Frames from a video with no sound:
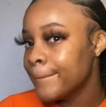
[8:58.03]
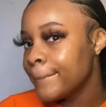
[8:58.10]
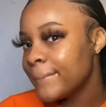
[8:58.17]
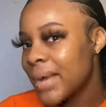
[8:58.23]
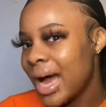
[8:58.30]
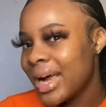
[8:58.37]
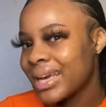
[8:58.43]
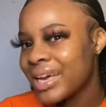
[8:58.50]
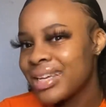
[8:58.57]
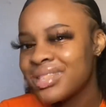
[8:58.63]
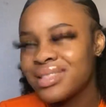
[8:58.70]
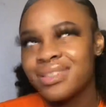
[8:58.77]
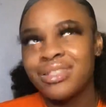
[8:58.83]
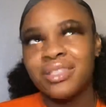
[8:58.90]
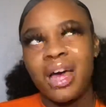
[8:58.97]
I guess
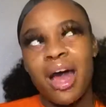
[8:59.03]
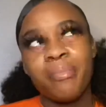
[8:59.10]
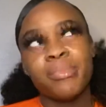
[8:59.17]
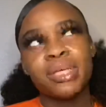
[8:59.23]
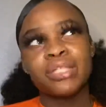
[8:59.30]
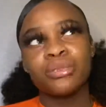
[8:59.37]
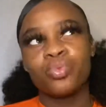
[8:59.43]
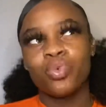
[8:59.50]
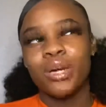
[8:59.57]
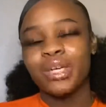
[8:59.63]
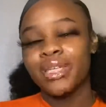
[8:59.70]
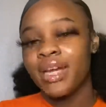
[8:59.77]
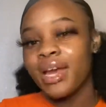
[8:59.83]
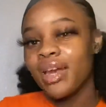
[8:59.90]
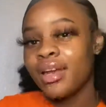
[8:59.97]
I missed one
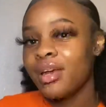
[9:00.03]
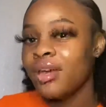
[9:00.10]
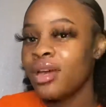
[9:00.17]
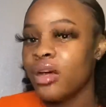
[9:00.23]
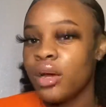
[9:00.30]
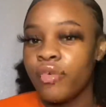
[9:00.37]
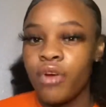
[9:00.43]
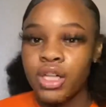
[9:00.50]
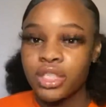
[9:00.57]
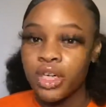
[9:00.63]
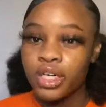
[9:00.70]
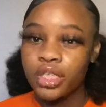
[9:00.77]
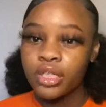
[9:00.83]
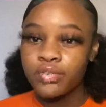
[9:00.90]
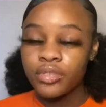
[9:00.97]
day of
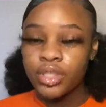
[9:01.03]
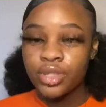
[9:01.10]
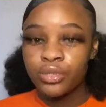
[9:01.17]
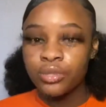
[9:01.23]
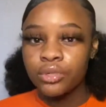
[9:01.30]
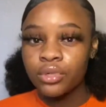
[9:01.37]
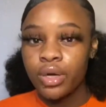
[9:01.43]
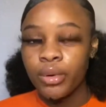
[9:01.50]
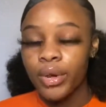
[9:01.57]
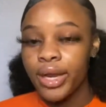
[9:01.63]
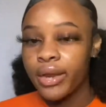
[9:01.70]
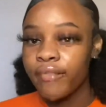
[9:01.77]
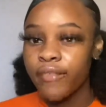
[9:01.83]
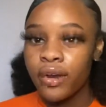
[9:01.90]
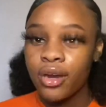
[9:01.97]
alternative school or
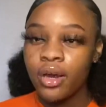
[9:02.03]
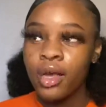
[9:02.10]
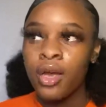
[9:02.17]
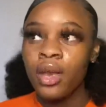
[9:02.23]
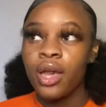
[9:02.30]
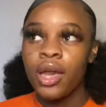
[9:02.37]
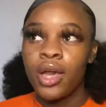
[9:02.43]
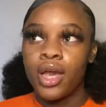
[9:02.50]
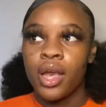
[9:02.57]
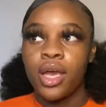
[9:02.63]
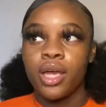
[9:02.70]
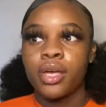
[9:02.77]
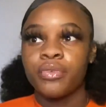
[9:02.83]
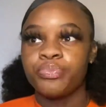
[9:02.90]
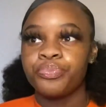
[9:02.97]
whatever,
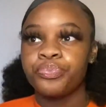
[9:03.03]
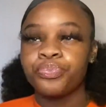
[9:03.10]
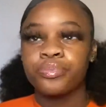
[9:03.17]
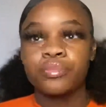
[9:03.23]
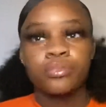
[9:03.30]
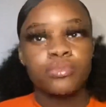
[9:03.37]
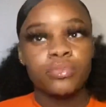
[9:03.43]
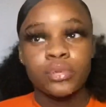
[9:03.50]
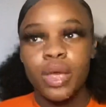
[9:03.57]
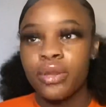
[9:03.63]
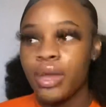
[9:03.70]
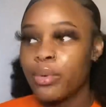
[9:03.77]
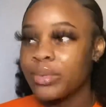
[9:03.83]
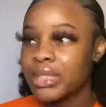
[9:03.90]
and they was